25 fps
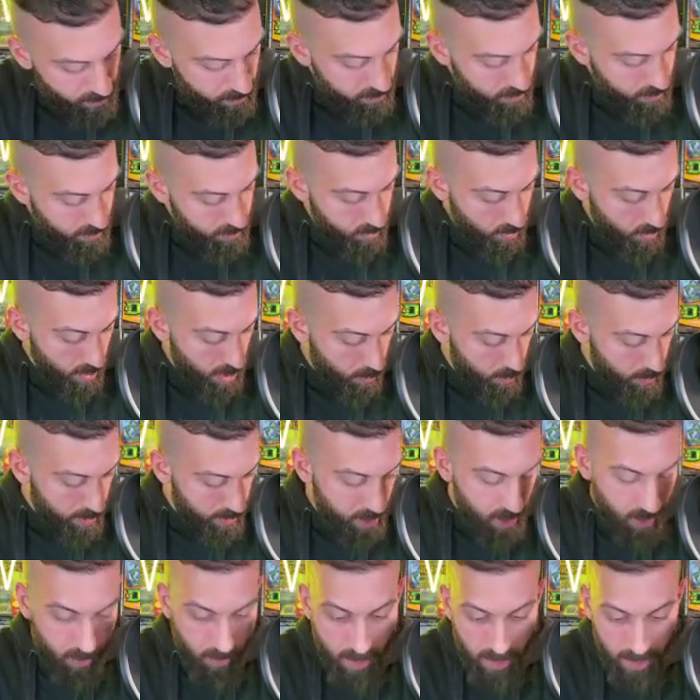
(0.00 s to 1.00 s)
So here we
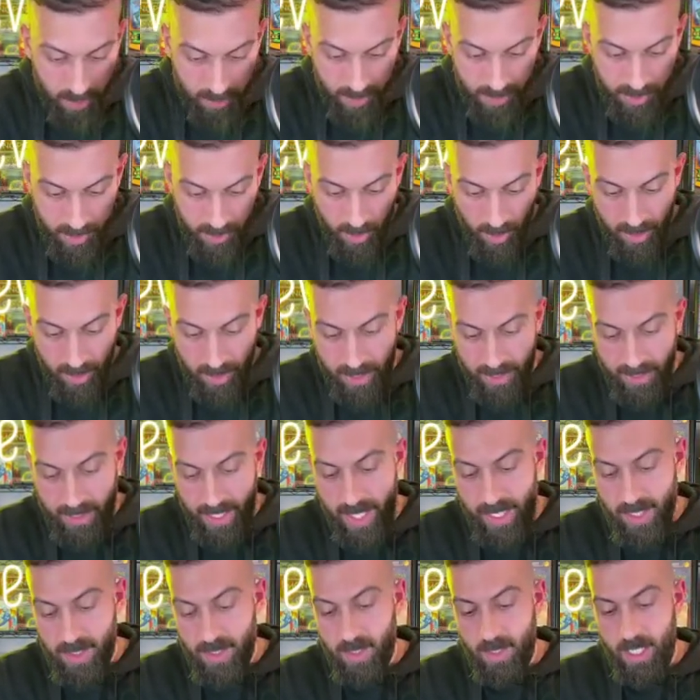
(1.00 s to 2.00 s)
go. This card in a
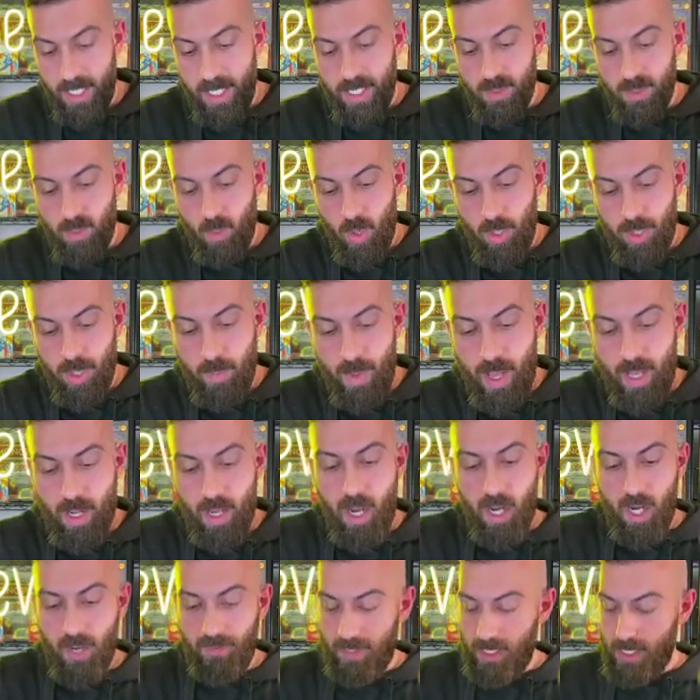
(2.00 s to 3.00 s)
10 is, is worth about
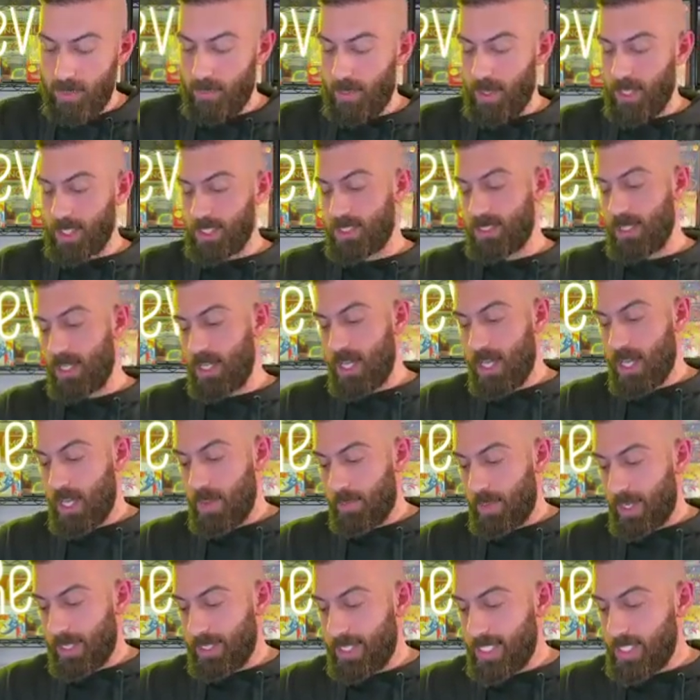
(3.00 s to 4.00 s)
150 bucks,
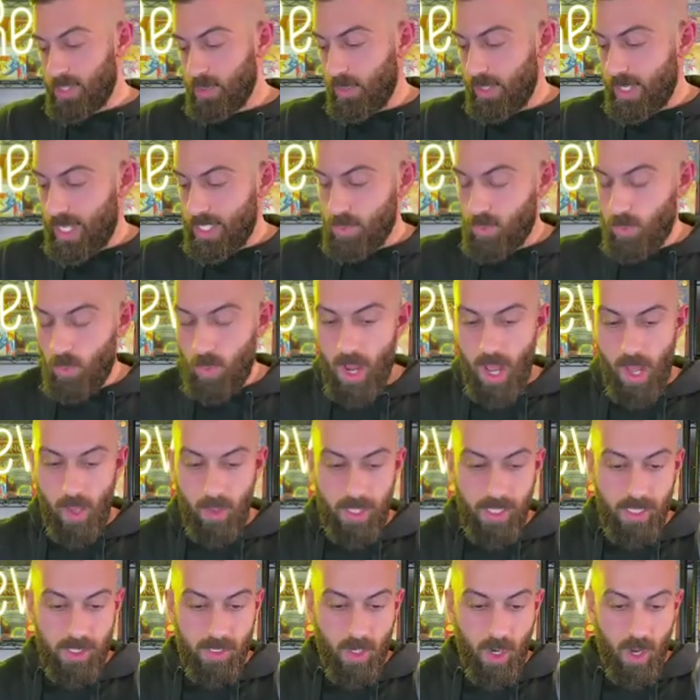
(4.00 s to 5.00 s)
but this one as well
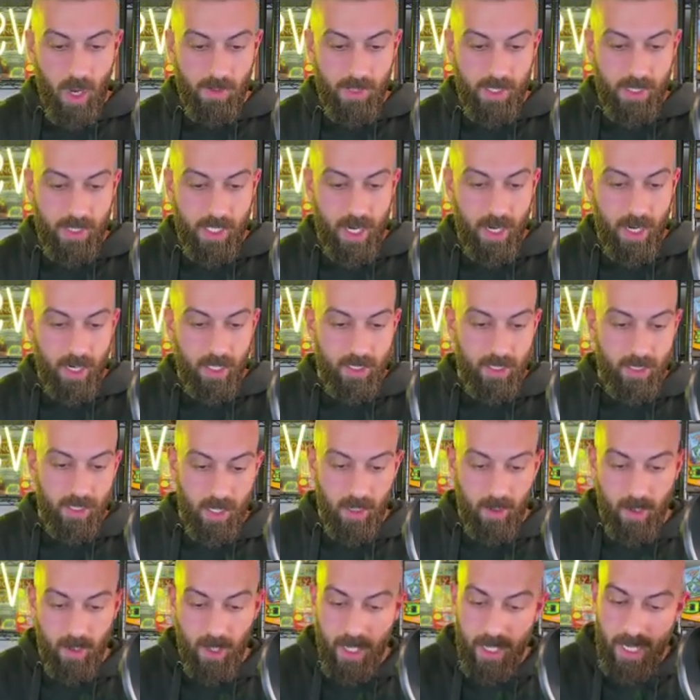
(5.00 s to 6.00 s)
is off-centered,
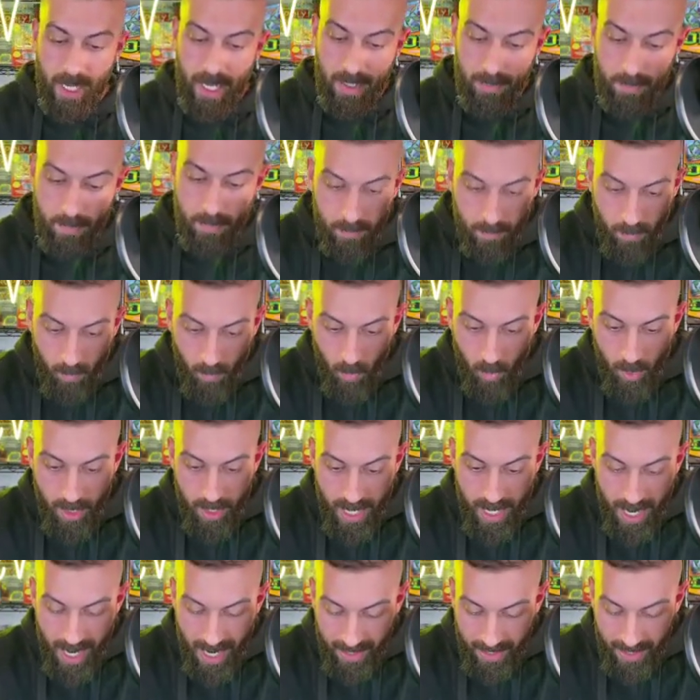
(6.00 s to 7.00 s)
so it would
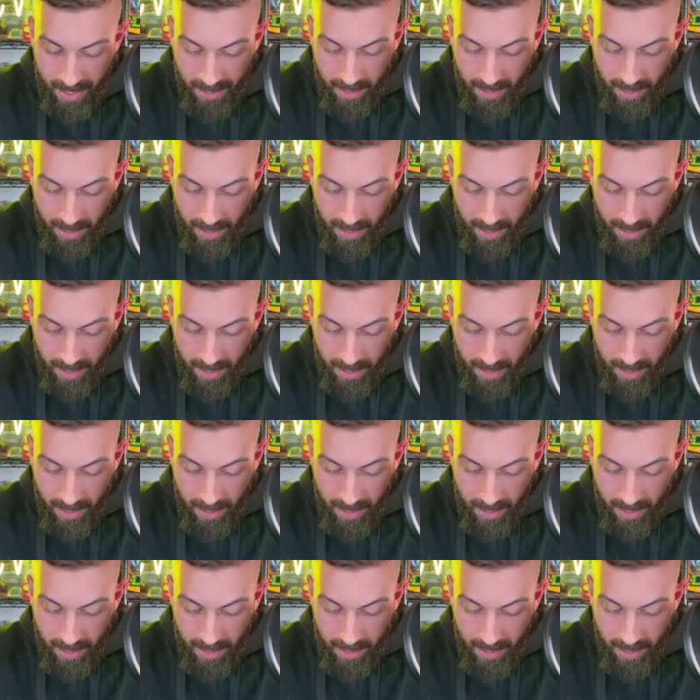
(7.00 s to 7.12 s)
not get